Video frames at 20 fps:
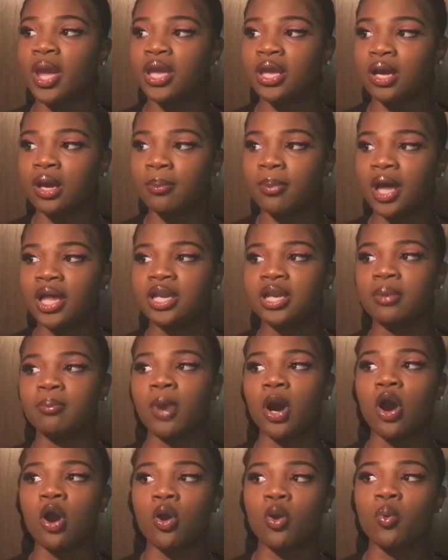makeup, I
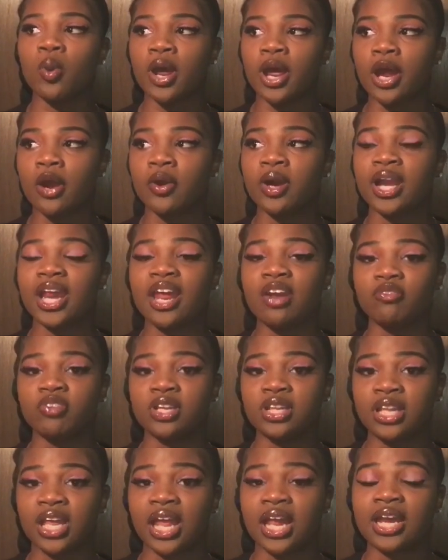did my own hair and
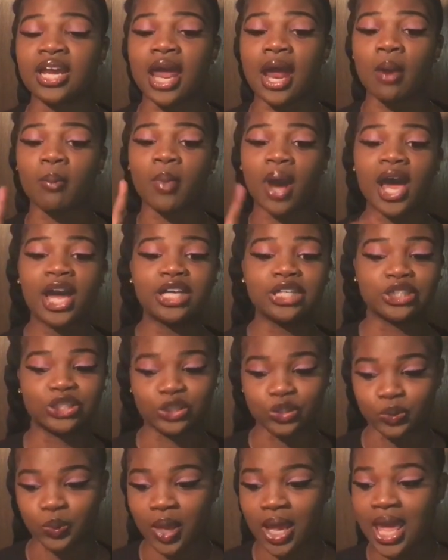everything. Now mind
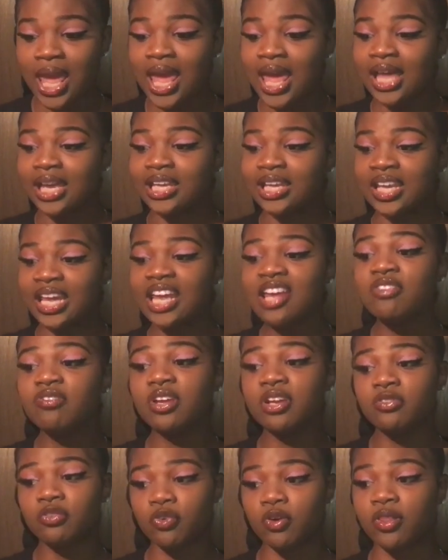you,
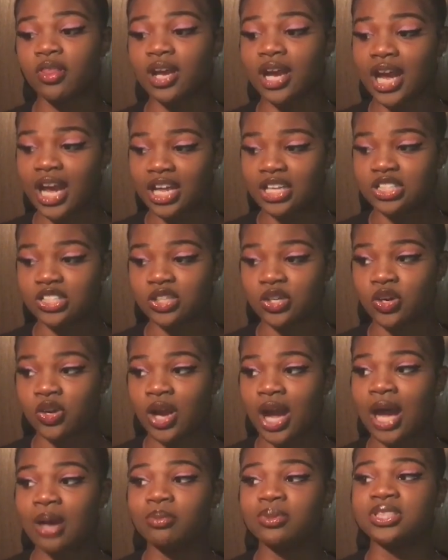leaving for the
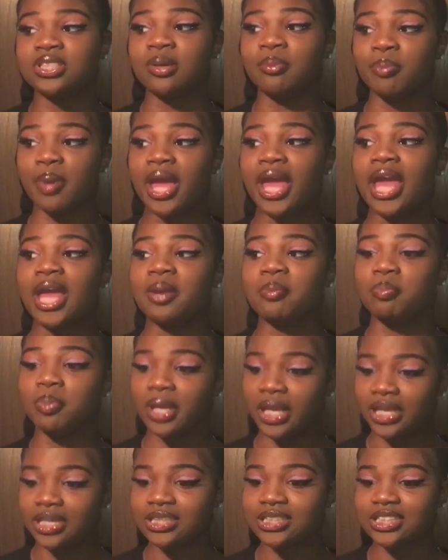concert, I was a bad
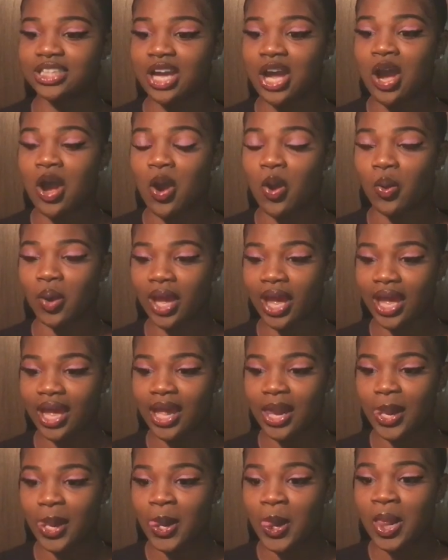bitch,
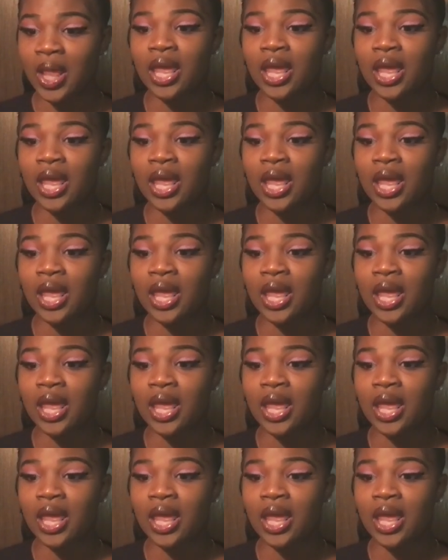okay?